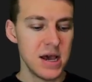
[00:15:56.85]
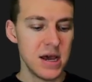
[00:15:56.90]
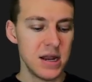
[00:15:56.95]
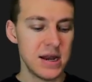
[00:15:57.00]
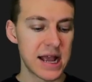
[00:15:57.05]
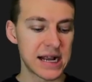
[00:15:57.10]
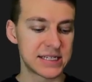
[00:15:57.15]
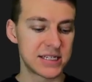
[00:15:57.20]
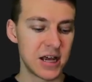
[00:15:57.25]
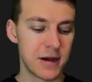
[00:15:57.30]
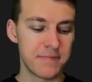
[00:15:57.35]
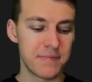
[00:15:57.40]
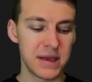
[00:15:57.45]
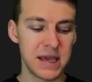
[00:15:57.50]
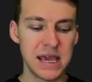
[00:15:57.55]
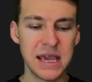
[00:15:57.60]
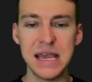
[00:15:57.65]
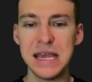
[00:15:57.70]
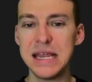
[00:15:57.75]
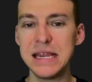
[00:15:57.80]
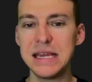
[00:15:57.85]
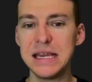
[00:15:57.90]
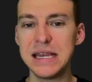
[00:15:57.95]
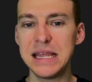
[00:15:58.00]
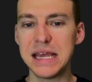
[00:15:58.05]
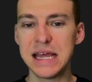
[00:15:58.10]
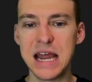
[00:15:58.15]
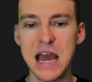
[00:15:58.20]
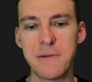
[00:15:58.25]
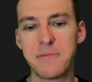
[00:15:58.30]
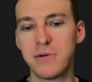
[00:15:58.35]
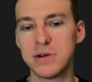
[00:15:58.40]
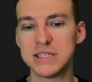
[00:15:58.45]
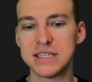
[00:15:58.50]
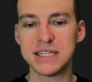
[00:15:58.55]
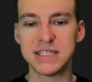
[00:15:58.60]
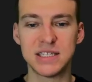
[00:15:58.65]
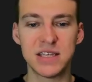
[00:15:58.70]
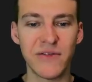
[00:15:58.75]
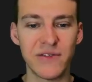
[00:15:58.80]
Next up, Indianapolis
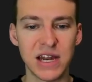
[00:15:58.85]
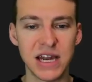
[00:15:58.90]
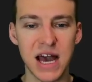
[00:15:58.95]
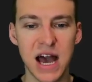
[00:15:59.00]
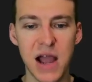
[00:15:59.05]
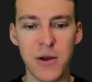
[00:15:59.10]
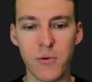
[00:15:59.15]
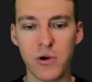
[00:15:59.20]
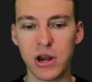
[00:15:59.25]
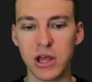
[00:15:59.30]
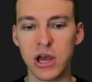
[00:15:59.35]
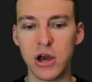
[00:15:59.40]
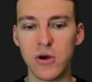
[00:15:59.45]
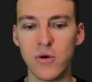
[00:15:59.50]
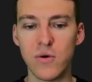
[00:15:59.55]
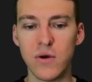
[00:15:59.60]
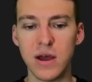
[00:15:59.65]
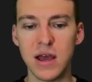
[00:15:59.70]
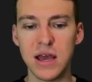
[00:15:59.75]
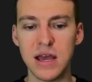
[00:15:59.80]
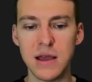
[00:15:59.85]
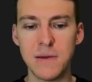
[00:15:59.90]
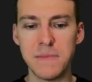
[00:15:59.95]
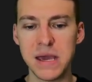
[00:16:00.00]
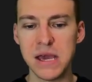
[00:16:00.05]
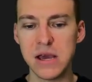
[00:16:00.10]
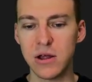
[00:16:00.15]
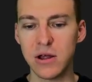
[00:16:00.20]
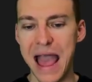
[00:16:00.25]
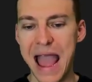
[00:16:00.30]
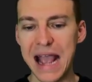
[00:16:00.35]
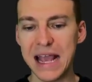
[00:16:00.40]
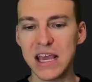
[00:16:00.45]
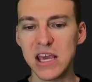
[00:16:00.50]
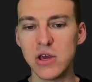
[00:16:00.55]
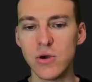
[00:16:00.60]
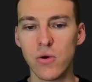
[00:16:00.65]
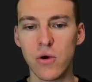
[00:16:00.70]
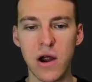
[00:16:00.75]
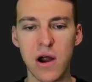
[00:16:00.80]
at 79. We're going to go Emil
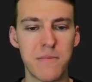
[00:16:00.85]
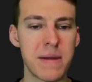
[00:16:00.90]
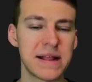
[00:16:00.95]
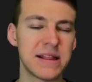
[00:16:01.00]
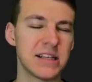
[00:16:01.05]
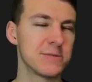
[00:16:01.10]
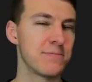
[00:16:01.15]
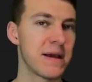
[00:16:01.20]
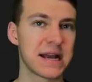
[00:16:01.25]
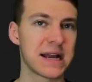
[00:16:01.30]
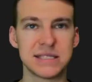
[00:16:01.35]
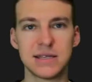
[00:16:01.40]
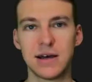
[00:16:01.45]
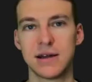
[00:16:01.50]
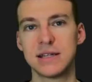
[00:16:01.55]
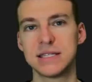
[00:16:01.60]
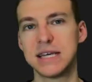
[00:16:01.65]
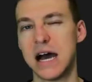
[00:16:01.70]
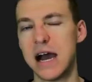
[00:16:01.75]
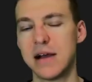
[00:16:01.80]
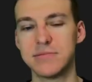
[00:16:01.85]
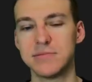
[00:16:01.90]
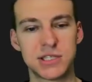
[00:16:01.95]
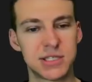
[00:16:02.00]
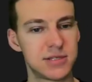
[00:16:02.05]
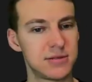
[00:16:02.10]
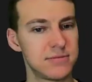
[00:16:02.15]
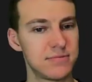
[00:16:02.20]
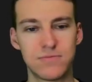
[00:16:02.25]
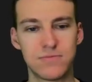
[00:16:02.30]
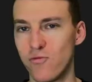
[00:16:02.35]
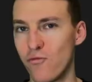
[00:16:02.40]
Ekiyor. I've made this pick a ton of times.